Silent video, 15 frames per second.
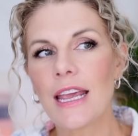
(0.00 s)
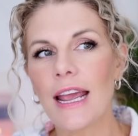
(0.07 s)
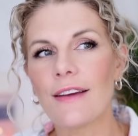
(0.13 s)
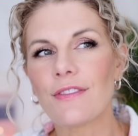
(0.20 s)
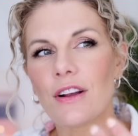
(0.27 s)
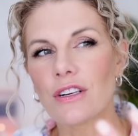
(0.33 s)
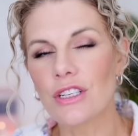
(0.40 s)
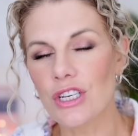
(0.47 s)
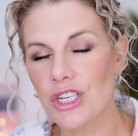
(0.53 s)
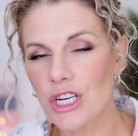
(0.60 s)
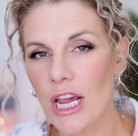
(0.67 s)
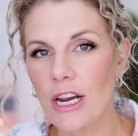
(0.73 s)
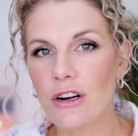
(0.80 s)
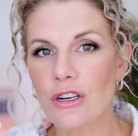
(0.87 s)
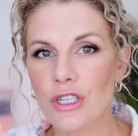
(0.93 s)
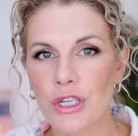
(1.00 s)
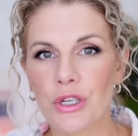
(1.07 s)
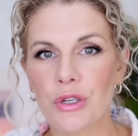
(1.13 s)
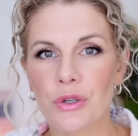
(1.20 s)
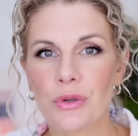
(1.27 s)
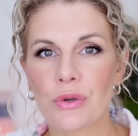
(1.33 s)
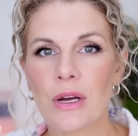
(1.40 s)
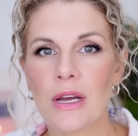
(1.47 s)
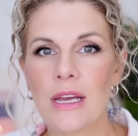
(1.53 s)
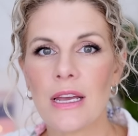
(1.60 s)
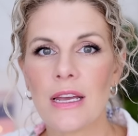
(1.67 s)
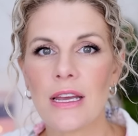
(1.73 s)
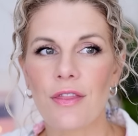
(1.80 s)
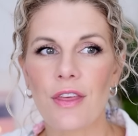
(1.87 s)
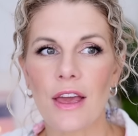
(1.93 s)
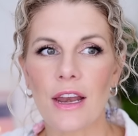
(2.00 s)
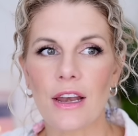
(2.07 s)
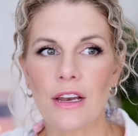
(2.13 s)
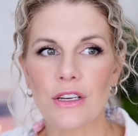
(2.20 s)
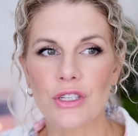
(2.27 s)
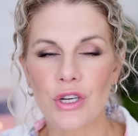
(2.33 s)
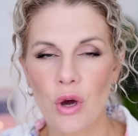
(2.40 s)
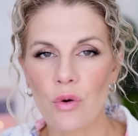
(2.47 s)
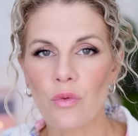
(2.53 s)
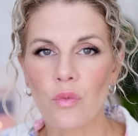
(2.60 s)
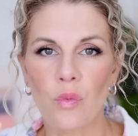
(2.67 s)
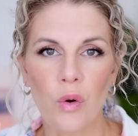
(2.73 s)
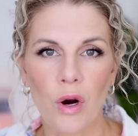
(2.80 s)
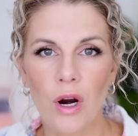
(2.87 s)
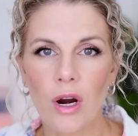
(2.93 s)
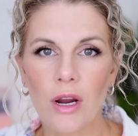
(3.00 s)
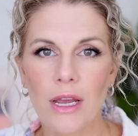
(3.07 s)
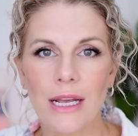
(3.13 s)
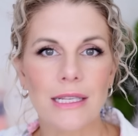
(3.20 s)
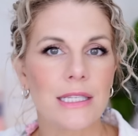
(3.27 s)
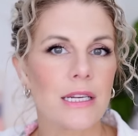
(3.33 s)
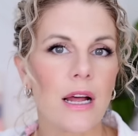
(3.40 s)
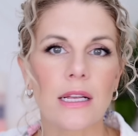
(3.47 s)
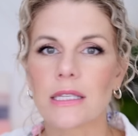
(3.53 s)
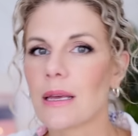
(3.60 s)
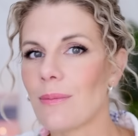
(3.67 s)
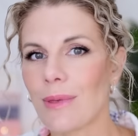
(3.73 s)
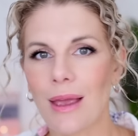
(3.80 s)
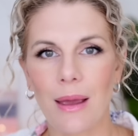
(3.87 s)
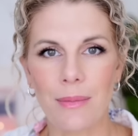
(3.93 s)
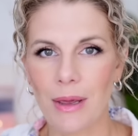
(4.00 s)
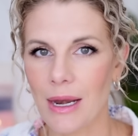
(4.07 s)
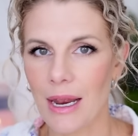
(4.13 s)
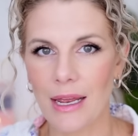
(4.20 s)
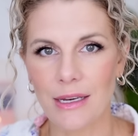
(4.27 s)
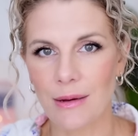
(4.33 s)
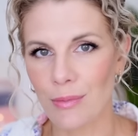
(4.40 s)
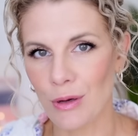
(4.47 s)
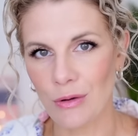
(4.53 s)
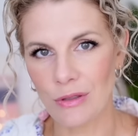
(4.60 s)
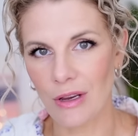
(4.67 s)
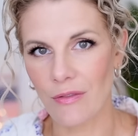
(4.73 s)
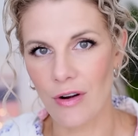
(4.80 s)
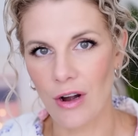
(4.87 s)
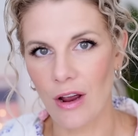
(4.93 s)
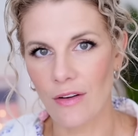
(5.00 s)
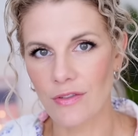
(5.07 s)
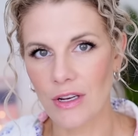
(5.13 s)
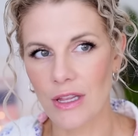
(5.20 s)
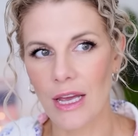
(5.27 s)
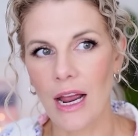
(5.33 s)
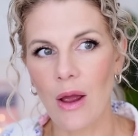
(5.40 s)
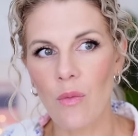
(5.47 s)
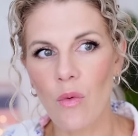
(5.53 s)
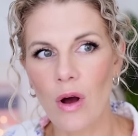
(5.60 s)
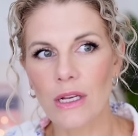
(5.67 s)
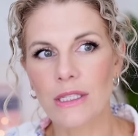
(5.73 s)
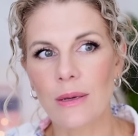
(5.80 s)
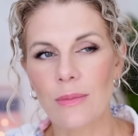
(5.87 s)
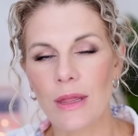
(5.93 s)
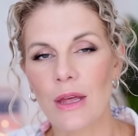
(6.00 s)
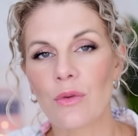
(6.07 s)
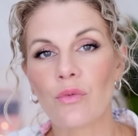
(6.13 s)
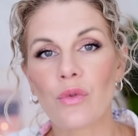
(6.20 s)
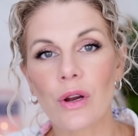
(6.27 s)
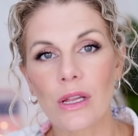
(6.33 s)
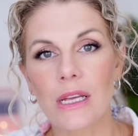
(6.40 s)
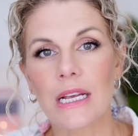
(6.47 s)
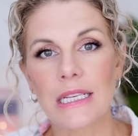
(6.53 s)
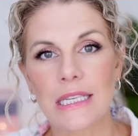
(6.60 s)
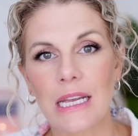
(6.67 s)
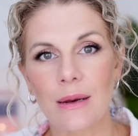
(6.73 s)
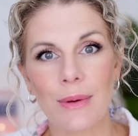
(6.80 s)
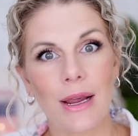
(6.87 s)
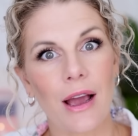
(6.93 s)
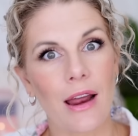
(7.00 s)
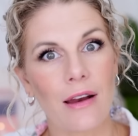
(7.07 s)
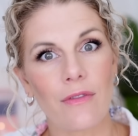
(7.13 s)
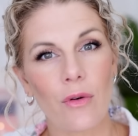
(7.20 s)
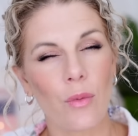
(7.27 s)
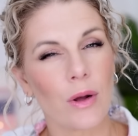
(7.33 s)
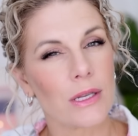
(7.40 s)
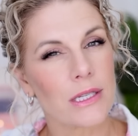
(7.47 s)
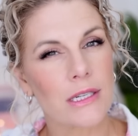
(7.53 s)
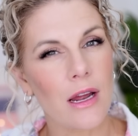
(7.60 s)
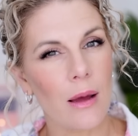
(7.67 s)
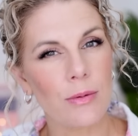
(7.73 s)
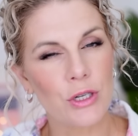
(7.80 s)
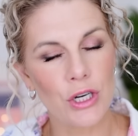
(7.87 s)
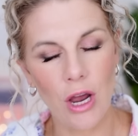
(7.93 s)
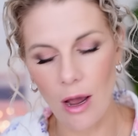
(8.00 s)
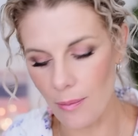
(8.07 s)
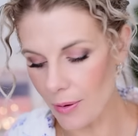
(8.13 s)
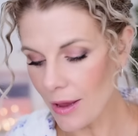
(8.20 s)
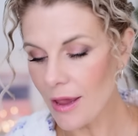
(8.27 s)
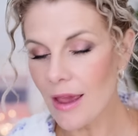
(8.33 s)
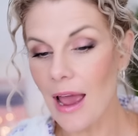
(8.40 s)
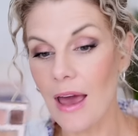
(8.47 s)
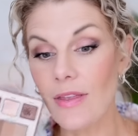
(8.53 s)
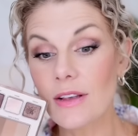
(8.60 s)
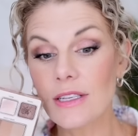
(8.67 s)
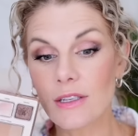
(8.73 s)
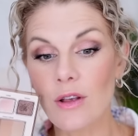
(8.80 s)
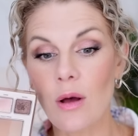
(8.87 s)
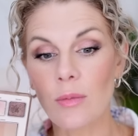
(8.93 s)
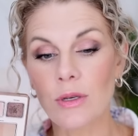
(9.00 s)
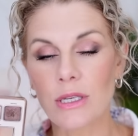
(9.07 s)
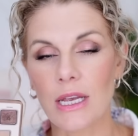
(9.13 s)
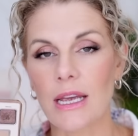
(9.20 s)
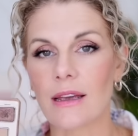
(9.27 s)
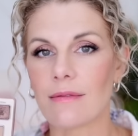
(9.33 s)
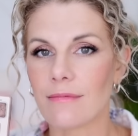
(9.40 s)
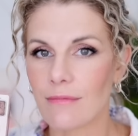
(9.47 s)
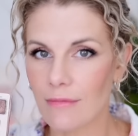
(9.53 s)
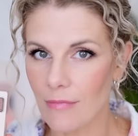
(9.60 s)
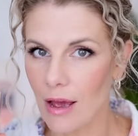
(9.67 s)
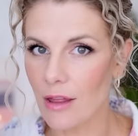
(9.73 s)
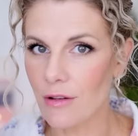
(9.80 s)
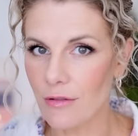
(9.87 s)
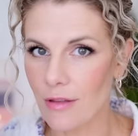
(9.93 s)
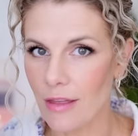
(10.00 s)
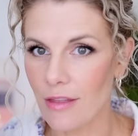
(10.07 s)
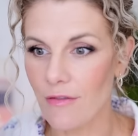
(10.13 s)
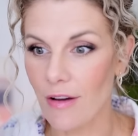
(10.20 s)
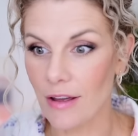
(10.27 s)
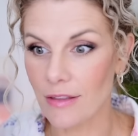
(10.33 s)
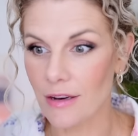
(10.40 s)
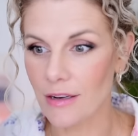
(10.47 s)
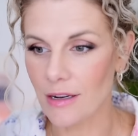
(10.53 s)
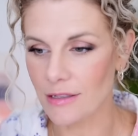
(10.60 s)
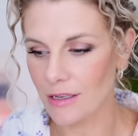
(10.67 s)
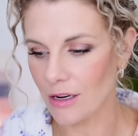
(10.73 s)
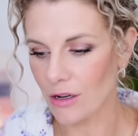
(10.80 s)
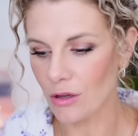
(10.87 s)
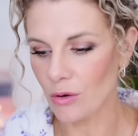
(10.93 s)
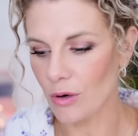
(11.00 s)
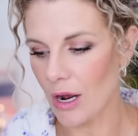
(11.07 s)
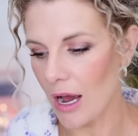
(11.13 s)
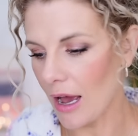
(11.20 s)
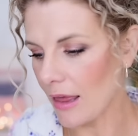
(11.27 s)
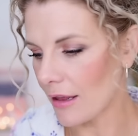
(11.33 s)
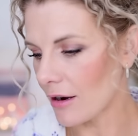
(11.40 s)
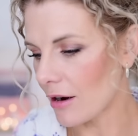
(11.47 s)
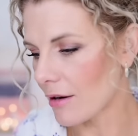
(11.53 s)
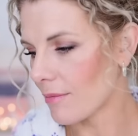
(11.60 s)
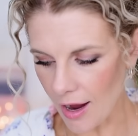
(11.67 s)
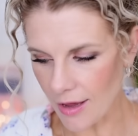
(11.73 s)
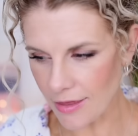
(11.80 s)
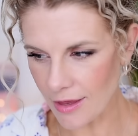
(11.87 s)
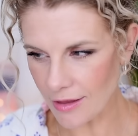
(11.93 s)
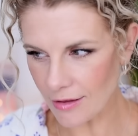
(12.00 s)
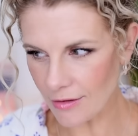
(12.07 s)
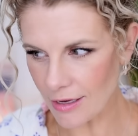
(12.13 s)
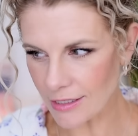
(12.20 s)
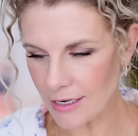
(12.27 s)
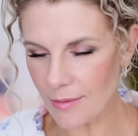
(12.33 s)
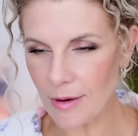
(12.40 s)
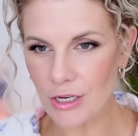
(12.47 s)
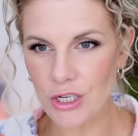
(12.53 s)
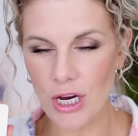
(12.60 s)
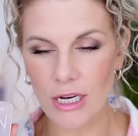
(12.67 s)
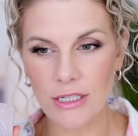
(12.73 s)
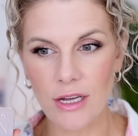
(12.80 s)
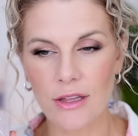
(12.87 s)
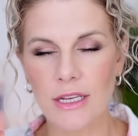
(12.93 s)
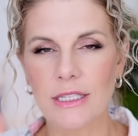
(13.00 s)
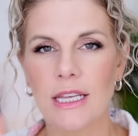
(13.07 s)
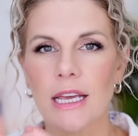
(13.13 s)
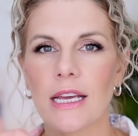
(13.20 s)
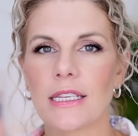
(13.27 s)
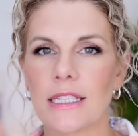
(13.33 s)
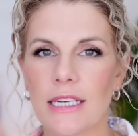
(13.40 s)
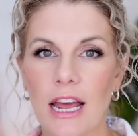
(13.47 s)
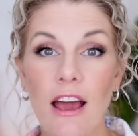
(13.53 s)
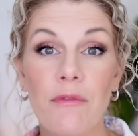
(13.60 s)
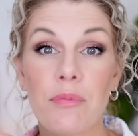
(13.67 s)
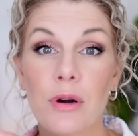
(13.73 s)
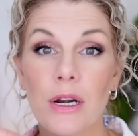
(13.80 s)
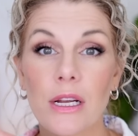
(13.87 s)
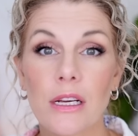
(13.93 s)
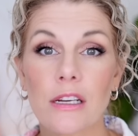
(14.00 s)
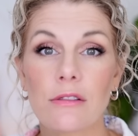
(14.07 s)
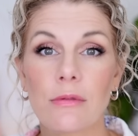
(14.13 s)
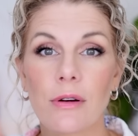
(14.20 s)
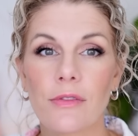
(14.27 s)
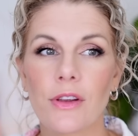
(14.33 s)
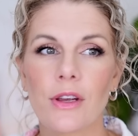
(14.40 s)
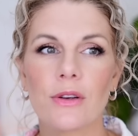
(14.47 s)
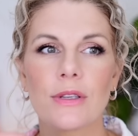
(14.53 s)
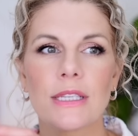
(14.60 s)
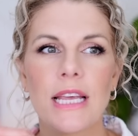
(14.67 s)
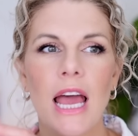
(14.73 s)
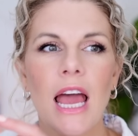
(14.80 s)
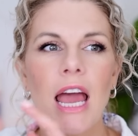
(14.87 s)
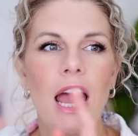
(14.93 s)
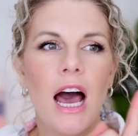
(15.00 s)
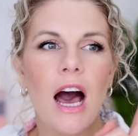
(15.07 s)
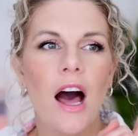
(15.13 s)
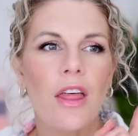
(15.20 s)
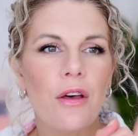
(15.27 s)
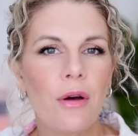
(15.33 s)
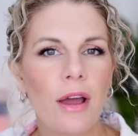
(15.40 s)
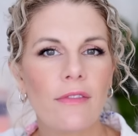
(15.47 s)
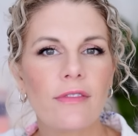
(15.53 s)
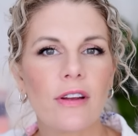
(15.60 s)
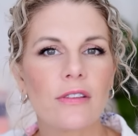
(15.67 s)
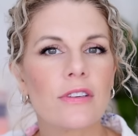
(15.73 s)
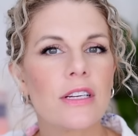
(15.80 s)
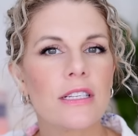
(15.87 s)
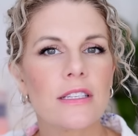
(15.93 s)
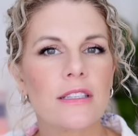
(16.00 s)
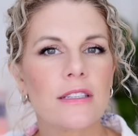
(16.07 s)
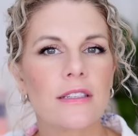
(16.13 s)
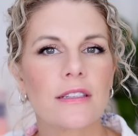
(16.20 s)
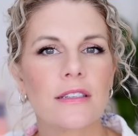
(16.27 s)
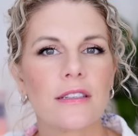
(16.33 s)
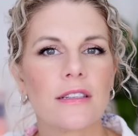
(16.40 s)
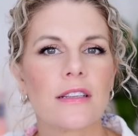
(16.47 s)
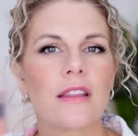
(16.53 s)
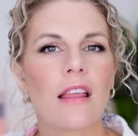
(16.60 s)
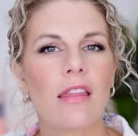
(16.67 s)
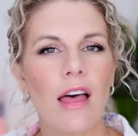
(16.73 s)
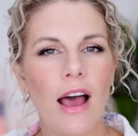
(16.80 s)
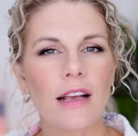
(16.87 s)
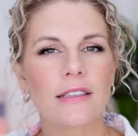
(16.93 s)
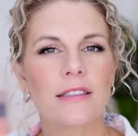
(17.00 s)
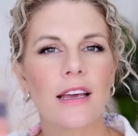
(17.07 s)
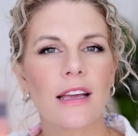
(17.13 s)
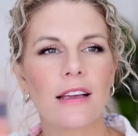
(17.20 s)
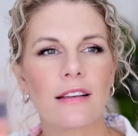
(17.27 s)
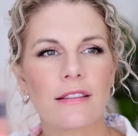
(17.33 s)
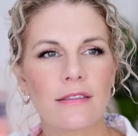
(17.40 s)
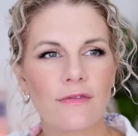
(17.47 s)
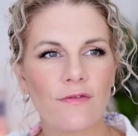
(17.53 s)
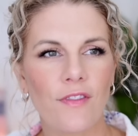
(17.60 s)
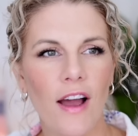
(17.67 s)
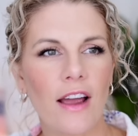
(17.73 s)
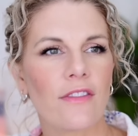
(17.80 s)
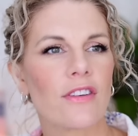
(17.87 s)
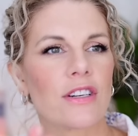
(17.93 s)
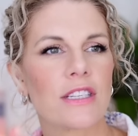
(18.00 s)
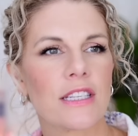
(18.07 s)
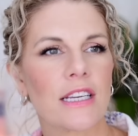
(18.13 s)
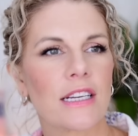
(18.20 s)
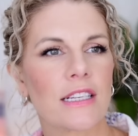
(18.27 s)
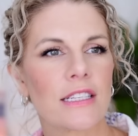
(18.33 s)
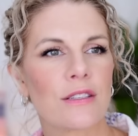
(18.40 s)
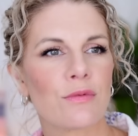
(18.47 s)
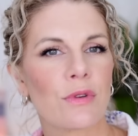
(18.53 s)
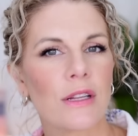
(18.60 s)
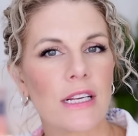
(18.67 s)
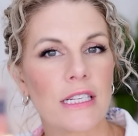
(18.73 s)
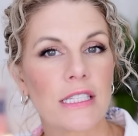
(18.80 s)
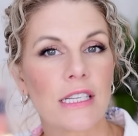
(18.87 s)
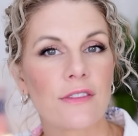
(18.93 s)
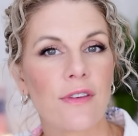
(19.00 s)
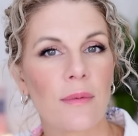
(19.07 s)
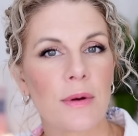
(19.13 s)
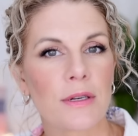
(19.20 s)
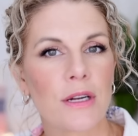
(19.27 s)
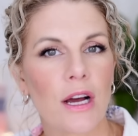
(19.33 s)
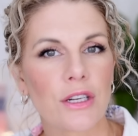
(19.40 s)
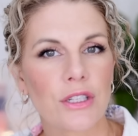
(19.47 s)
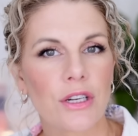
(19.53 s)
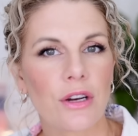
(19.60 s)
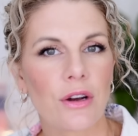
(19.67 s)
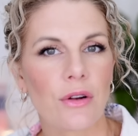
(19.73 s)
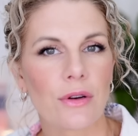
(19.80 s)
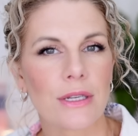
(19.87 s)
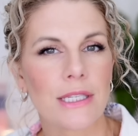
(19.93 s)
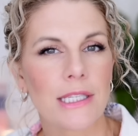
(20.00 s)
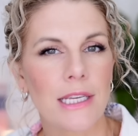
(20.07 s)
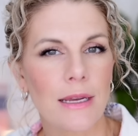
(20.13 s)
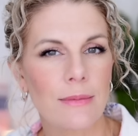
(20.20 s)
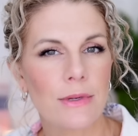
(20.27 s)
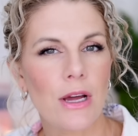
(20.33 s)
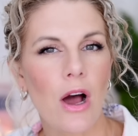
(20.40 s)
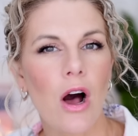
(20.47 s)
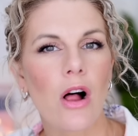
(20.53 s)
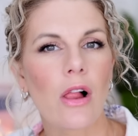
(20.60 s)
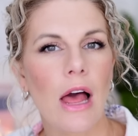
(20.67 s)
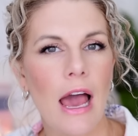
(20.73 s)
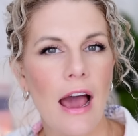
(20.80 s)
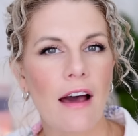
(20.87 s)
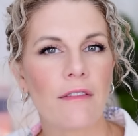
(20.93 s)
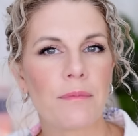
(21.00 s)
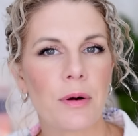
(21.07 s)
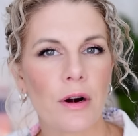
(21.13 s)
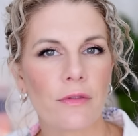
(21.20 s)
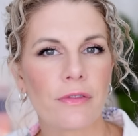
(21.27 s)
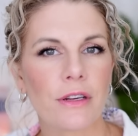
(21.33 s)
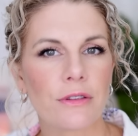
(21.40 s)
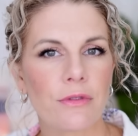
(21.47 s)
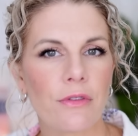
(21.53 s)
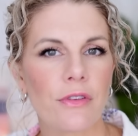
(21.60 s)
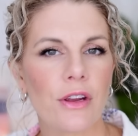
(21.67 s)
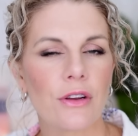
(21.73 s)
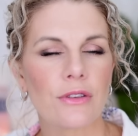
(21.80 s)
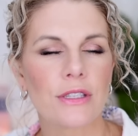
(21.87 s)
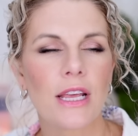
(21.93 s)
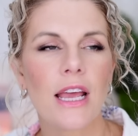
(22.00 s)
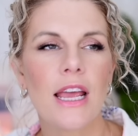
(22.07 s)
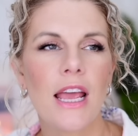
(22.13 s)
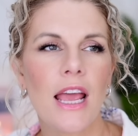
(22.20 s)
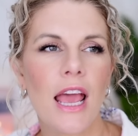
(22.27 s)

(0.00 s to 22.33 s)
If there's a shade or two that don't work, it's not something I'm gonna end up using very often. Like I want something that really is gonna be kind of a one-stop shop. And this is almost it other than the fact that it doesn't include a highlighter. I think the last time I checked on this thing, it did have pretty good reviews, although I've noticed the last like five or six releases from Natasha Denona seemed to all have perfect reviews.